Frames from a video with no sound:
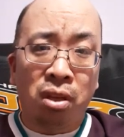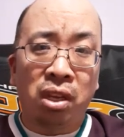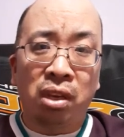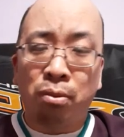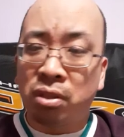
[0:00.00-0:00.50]

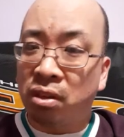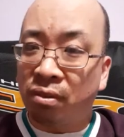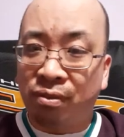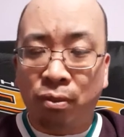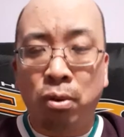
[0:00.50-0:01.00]
He was an
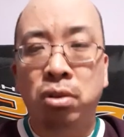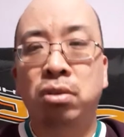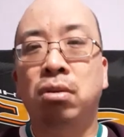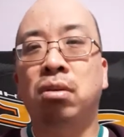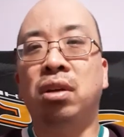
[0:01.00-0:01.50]

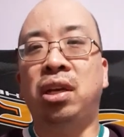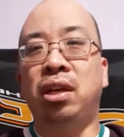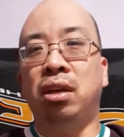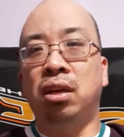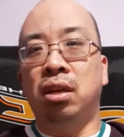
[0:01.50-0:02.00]
enforcer.
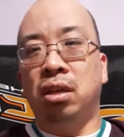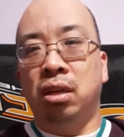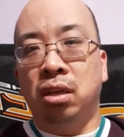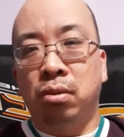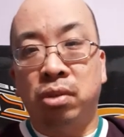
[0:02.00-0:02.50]
He
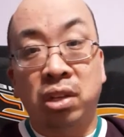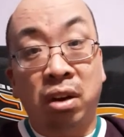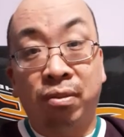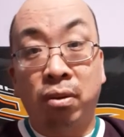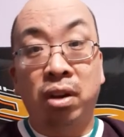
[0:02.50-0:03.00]
was not
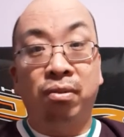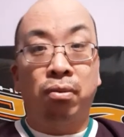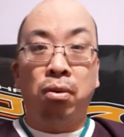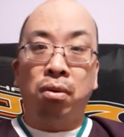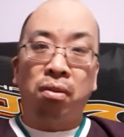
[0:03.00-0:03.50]
afraid to
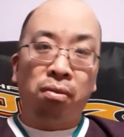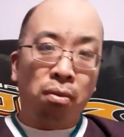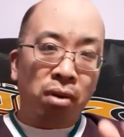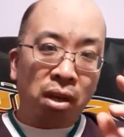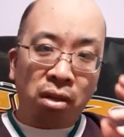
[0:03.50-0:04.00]
throw,
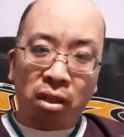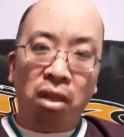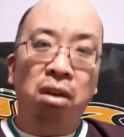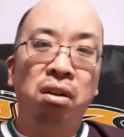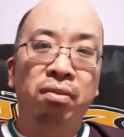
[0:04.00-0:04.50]
throw down the
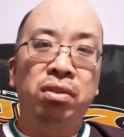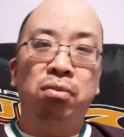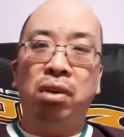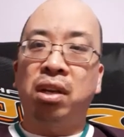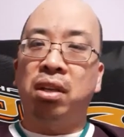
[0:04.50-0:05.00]
gloves
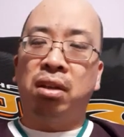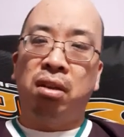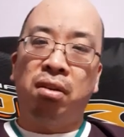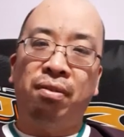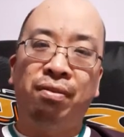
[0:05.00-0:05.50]
and ready to
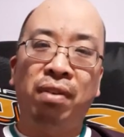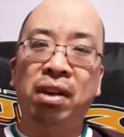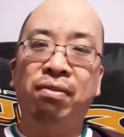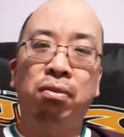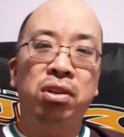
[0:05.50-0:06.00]

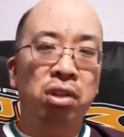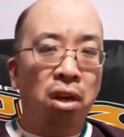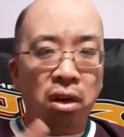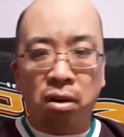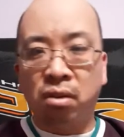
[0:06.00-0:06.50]
fight for his
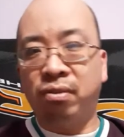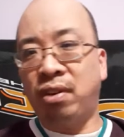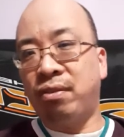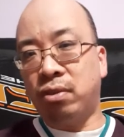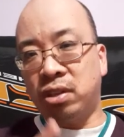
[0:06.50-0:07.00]
honor,
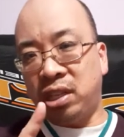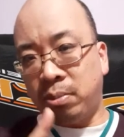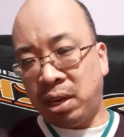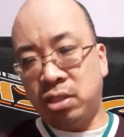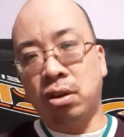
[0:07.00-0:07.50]
fight for the
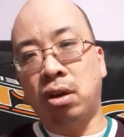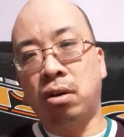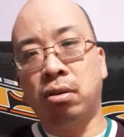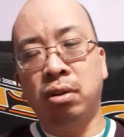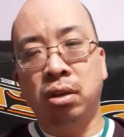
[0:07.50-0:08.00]
teammates' honor.